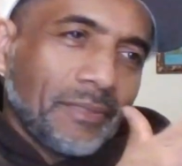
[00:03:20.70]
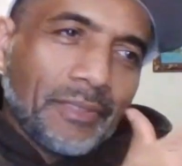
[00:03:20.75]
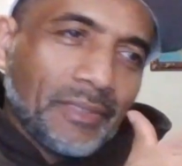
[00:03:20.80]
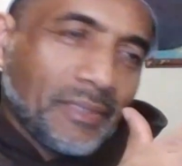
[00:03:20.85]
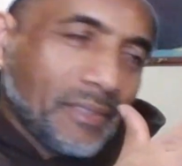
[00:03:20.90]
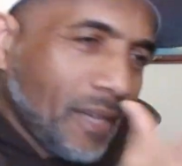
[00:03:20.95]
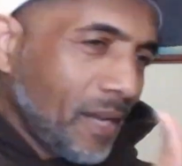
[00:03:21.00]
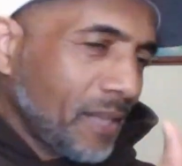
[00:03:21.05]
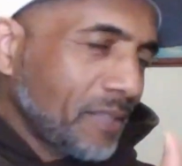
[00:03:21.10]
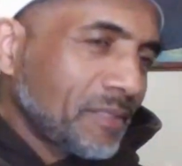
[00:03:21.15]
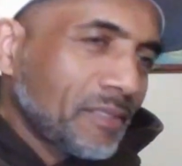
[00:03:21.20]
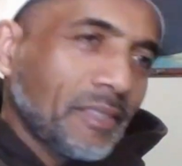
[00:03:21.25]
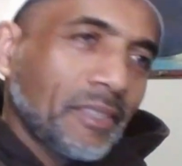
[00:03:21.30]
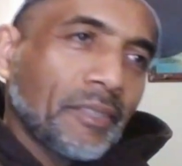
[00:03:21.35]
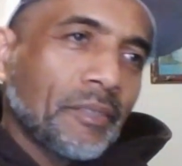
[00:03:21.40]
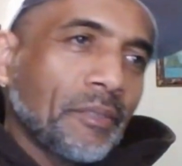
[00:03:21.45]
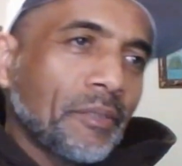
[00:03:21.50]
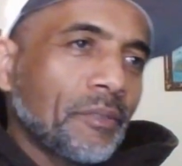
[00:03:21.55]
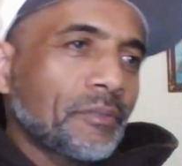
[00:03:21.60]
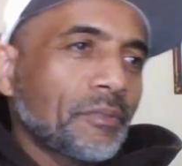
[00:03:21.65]
design
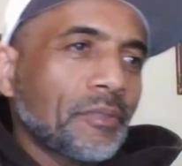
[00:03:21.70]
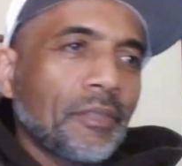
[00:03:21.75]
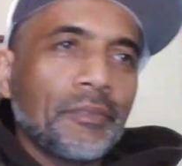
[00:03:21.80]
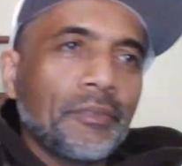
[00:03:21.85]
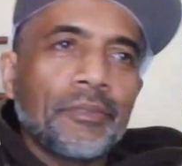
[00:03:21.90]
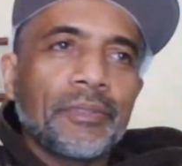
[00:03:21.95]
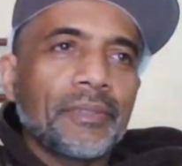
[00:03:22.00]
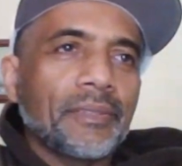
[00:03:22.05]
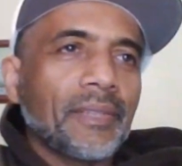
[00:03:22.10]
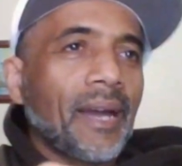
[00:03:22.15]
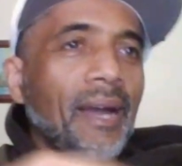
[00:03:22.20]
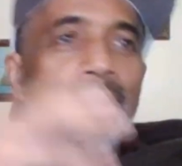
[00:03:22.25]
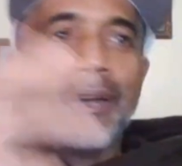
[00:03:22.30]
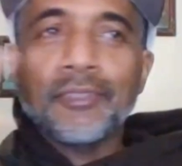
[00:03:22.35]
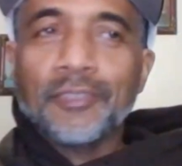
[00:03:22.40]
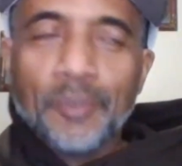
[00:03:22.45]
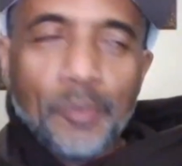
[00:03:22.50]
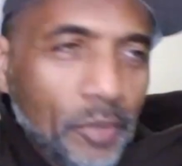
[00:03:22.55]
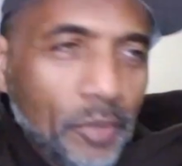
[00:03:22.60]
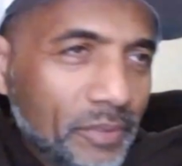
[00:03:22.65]
skills, or you could
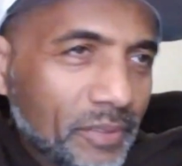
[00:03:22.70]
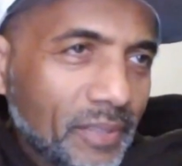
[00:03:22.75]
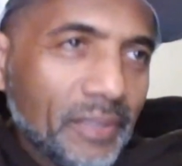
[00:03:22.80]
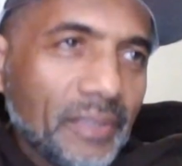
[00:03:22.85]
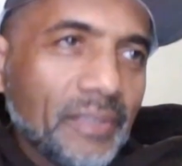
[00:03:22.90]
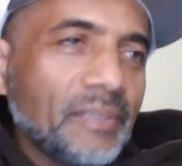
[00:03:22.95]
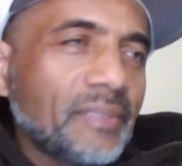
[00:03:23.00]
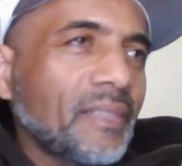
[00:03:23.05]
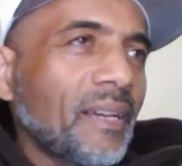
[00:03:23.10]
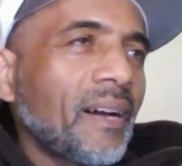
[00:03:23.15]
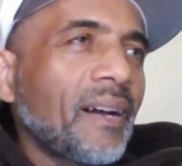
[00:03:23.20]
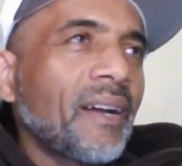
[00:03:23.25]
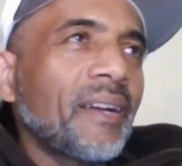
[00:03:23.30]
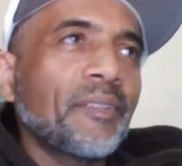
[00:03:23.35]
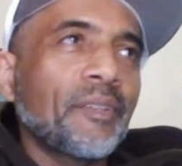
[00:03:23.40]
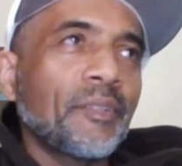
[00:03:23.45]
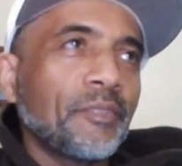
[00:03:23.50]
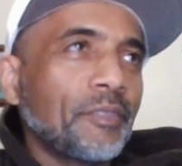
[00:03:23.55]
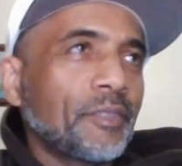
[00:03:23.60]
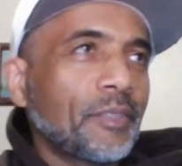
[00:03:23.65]
hire someone to
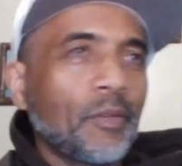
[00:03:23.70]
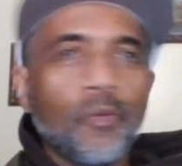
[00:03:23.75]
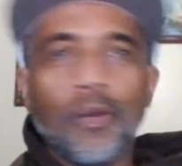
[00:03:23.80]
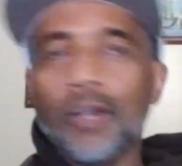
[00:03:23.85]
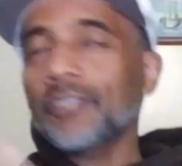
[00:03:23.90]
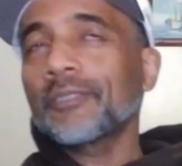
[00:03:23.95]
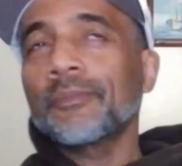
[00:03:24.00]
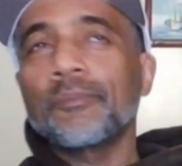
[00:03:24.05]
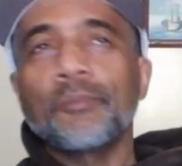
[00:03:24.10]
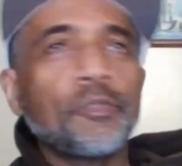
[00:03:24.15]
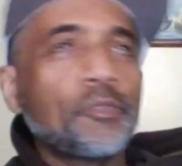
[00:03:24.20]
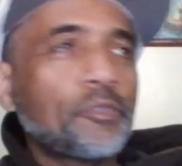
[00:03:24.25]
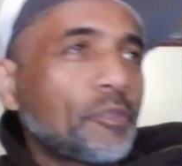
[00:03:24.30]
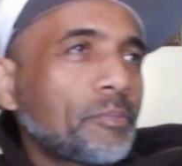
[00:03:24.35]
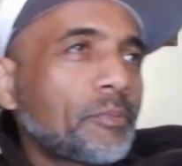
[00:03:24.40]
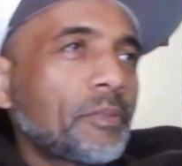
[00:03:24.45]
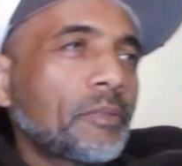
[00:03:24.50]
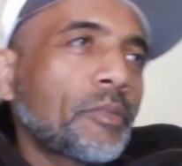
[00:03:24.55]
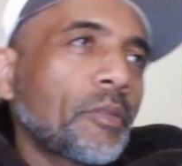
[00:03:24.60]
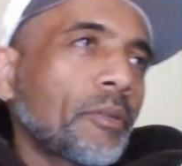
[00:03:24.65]
design, or you could watch some
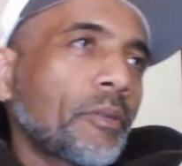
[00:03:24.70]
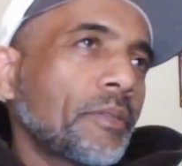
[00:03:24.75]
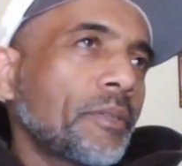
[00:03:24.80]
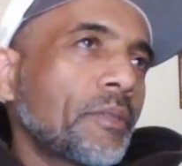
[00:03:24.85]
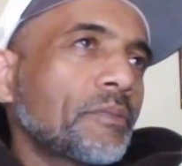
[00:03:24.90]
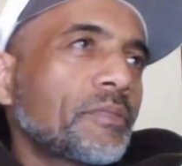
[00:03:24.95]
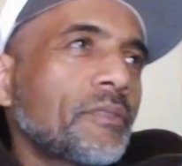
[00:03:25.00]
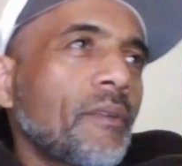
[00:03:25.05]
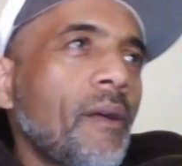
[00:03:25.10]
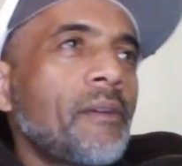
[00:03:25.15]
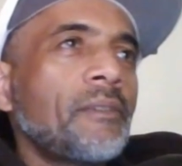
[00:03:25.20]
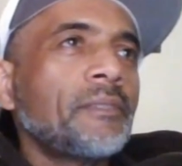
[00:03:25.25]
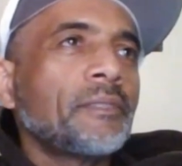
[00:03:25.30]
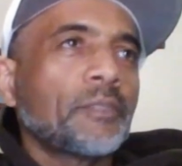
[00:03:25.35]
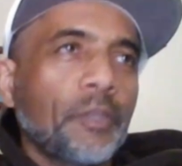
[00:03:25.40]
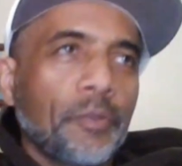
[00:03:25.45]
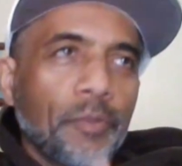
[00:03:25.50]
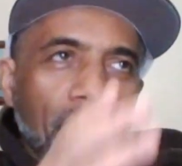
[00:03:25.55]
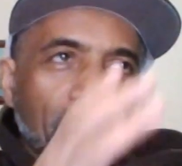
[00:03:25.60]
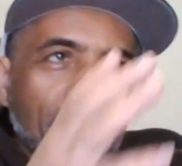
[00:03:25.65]
YouTube tutorials,
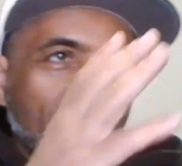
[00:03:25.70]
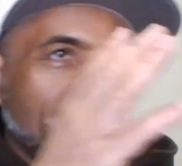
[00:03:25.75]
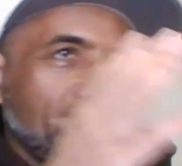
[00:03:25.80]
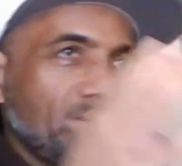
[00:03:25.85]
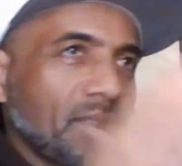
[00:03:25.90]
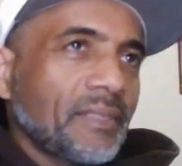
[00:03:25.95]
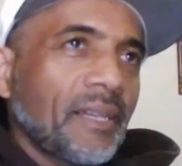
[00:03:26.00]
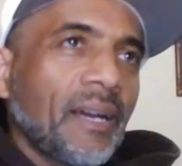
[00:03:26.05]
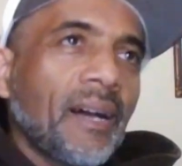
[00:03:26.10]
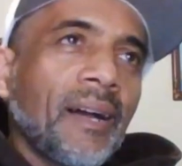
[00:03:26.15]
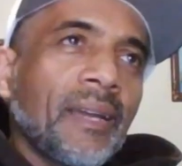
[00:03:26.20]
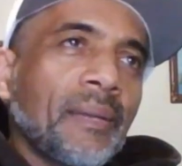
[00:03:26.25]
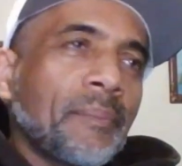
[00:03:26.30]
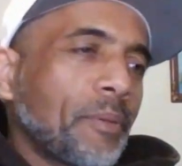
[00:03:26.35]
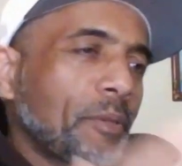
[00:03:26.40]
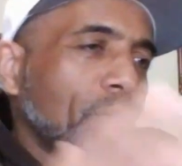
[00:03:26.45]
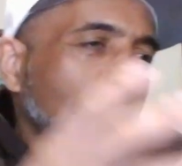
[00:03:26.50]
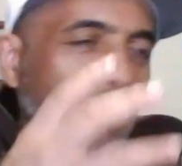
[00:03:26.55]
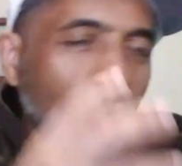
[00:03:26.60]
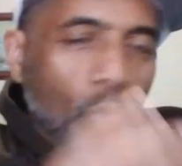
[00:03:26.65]
create a design,
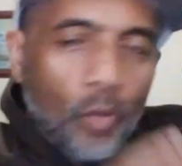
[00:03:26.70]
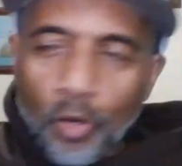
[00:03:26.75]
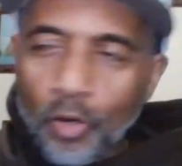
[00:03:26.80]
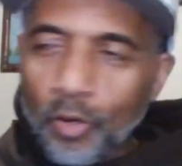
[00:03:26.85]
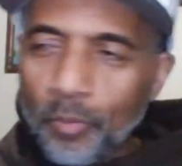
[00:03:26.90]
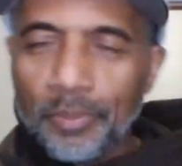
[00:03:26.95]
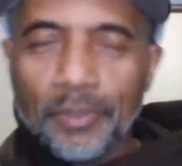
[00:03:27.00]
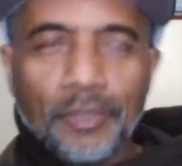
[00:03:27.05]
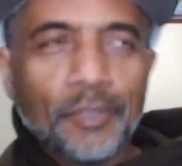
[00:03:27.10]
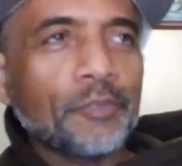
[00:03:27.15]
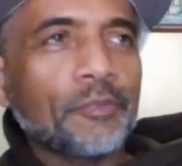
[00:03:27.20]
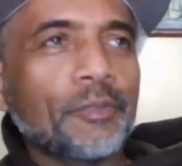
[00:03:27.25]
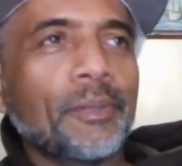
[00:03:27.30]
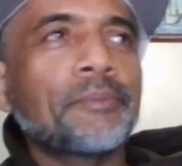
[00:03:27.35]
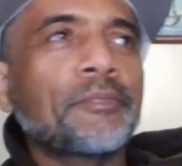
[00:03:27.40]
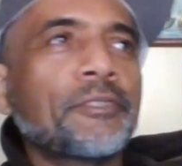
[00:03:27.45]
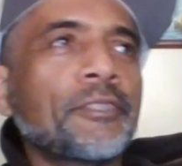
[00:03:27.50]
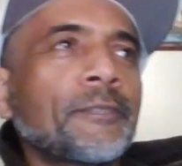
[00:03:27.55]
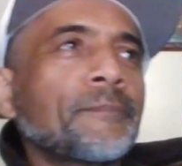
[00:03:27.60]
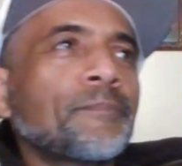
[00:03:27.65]
put a quote, put a
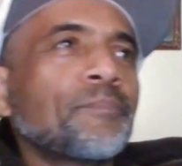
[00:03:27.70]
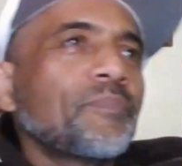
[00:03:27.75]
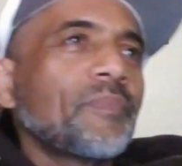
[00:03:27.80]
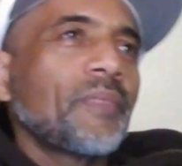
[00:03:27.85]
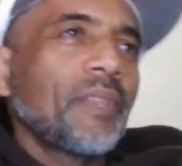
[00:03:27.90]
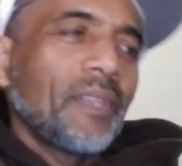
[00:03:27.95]
scripture,